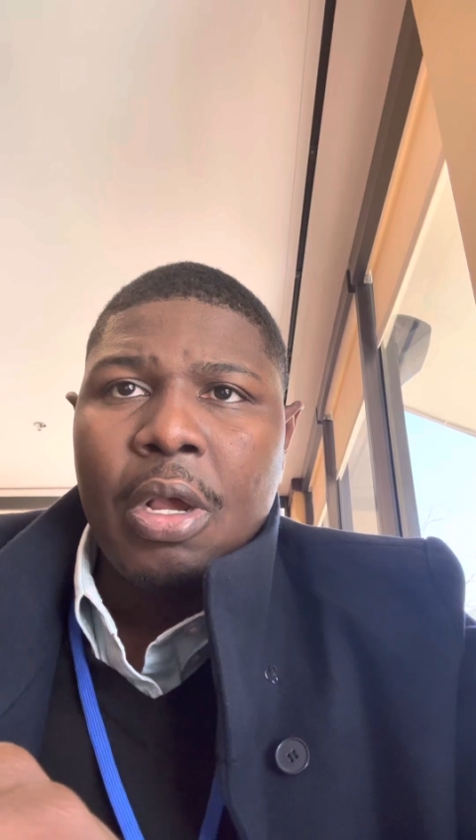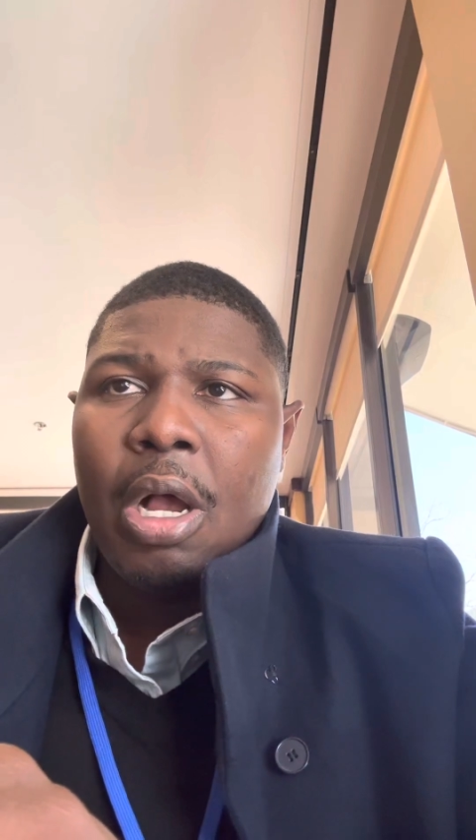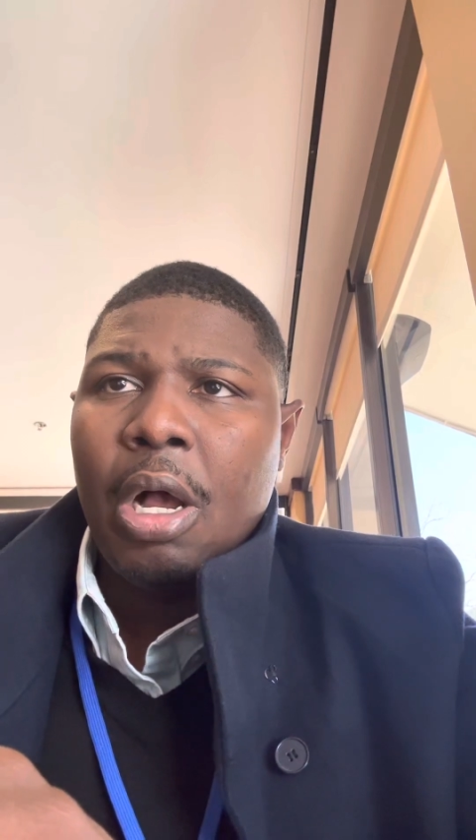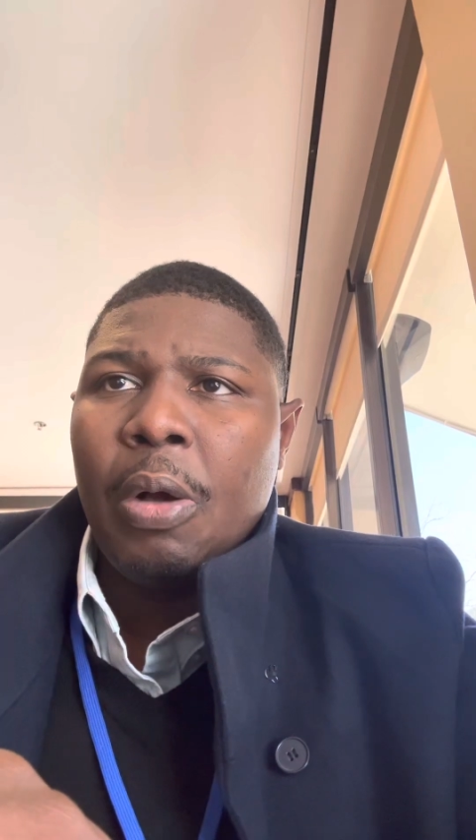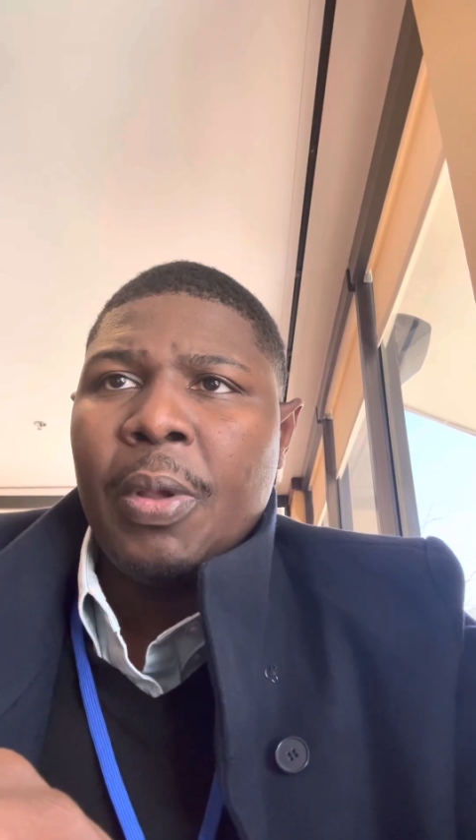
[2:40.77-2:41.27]

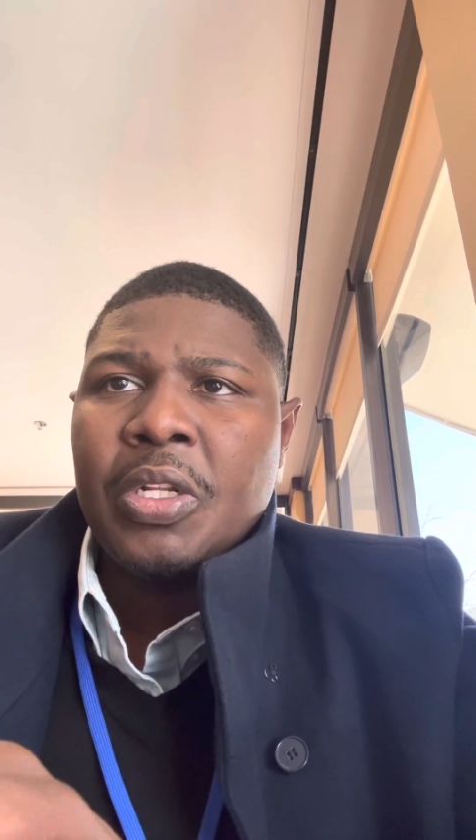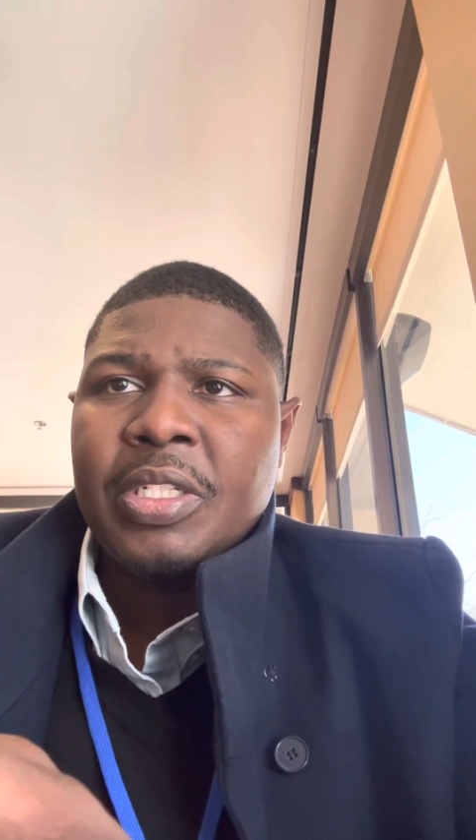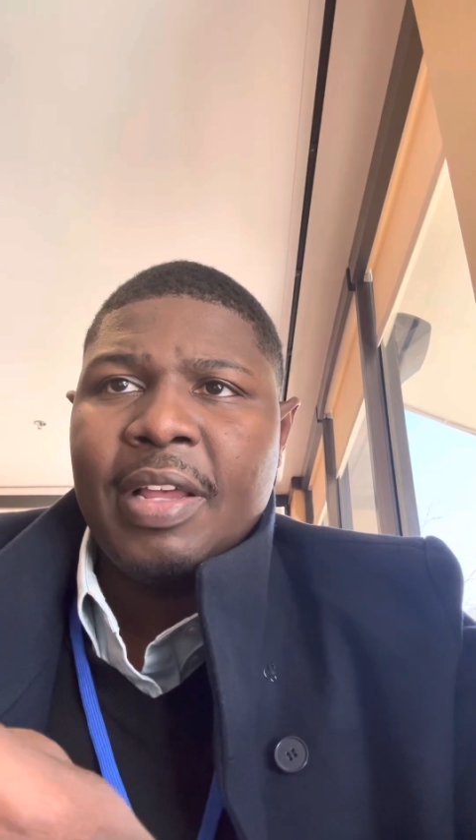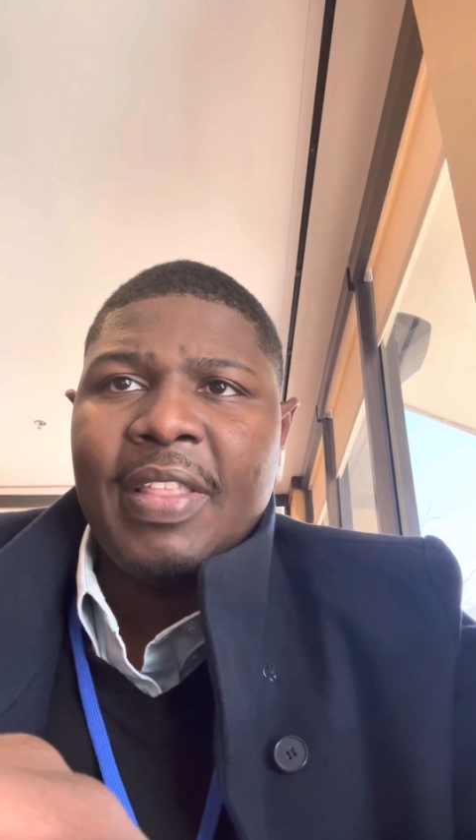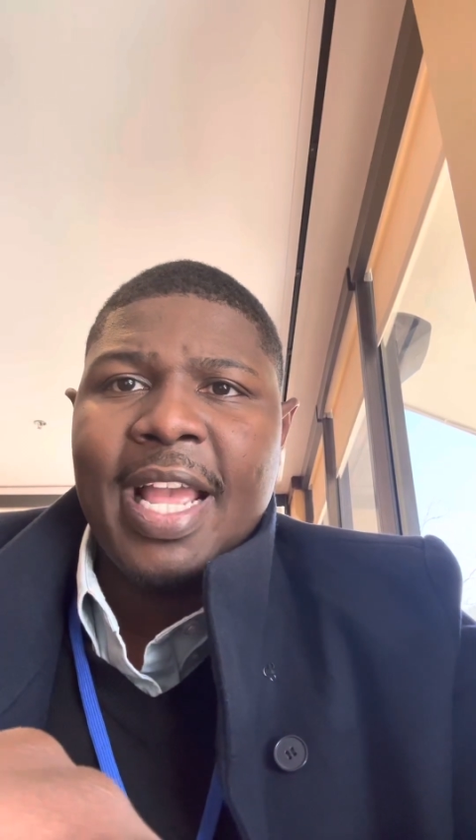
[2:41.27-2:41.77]
We
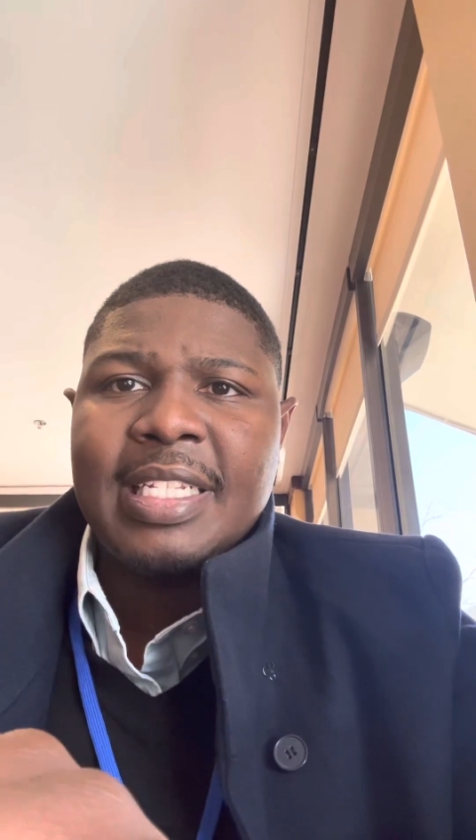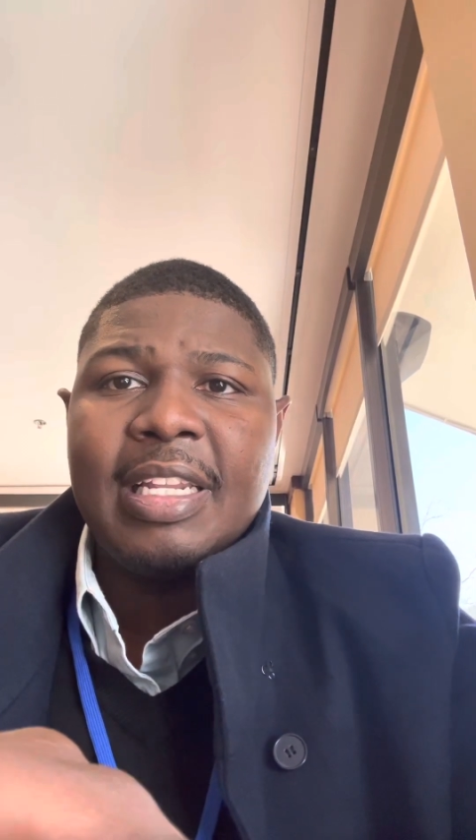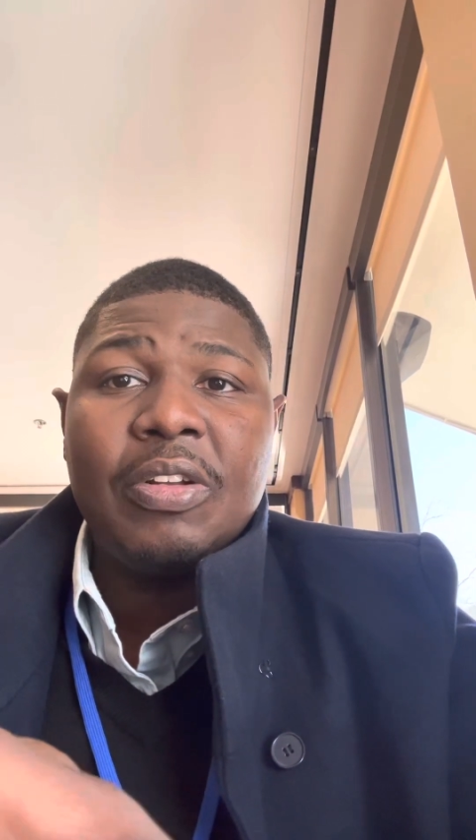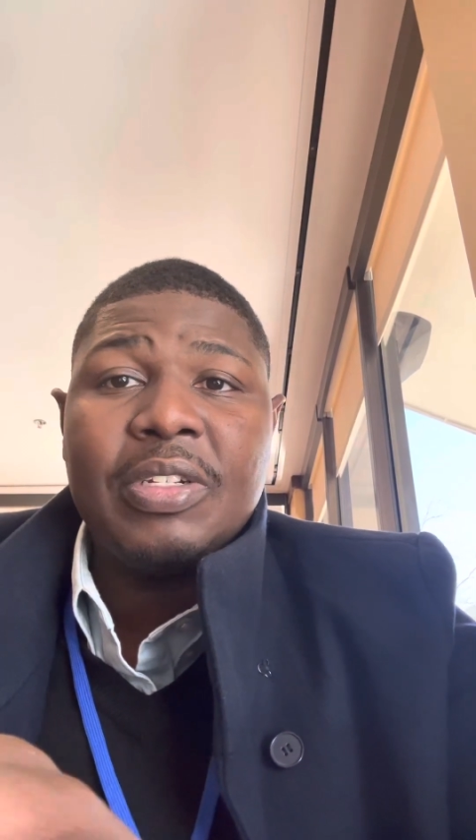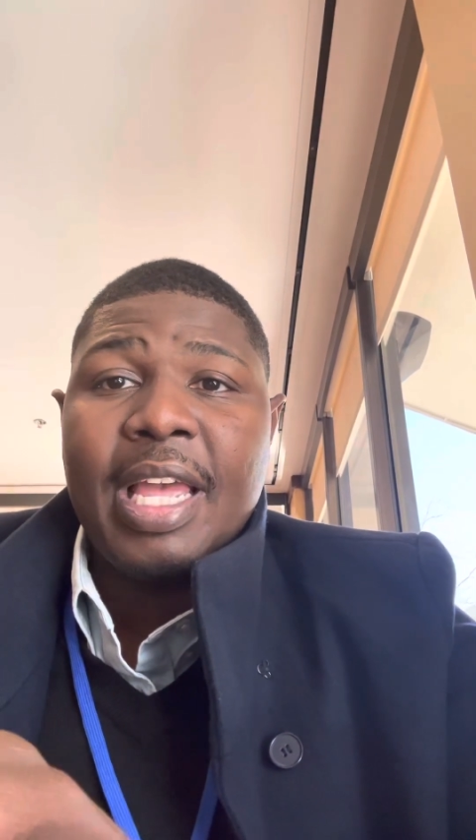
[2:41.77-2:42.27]
also have the
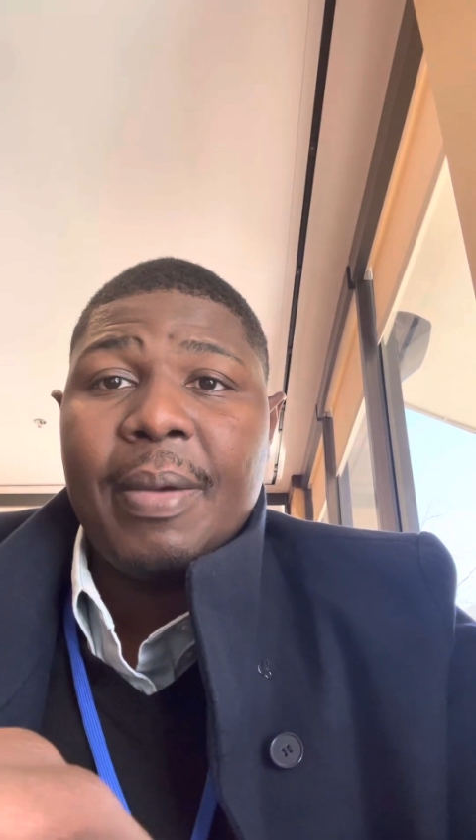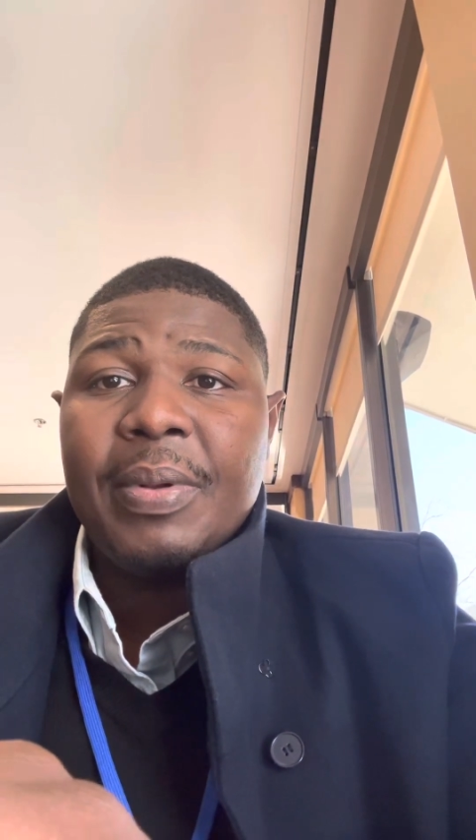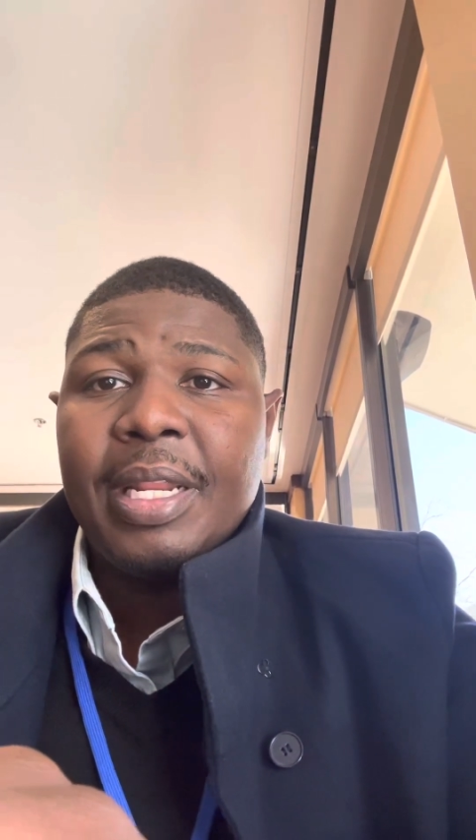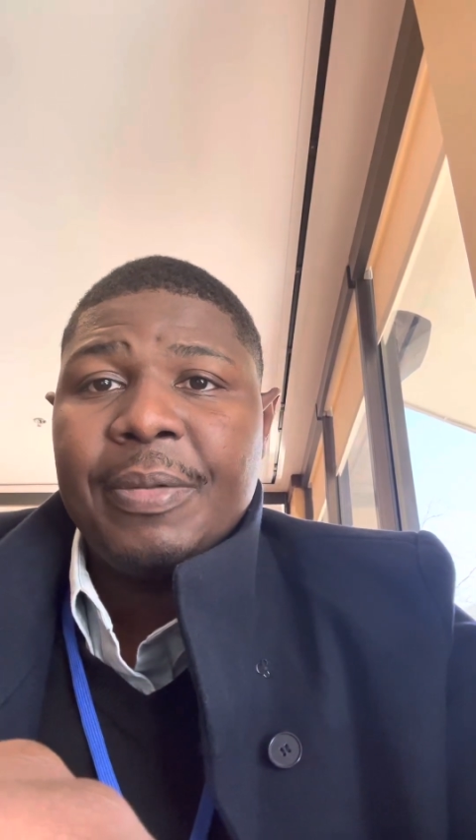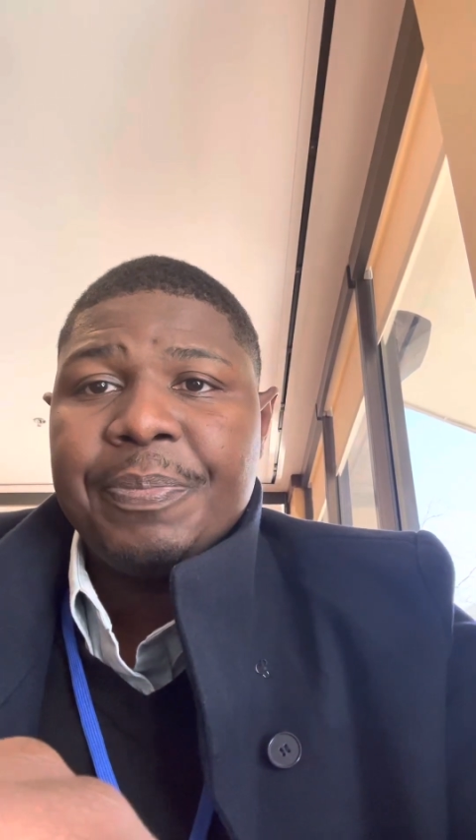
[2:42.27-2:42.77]
accidentals
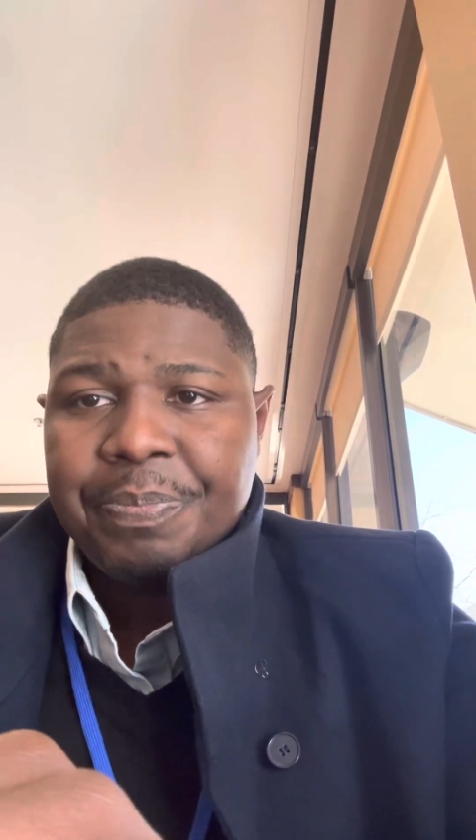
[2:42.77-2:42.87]
happening